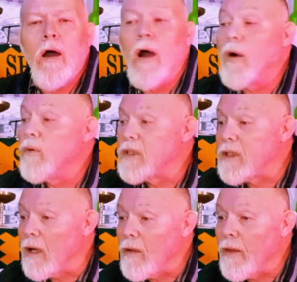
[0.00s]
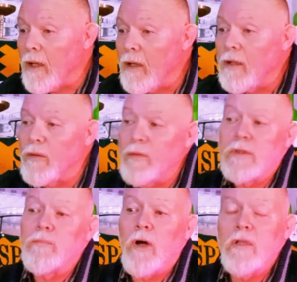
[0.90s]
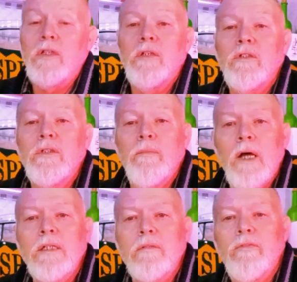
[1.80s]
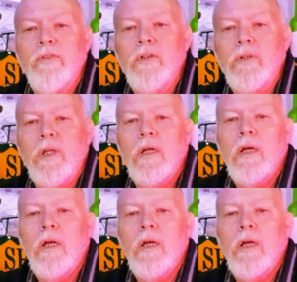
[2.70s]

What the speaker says: I was down there, and it was my turn to make some food.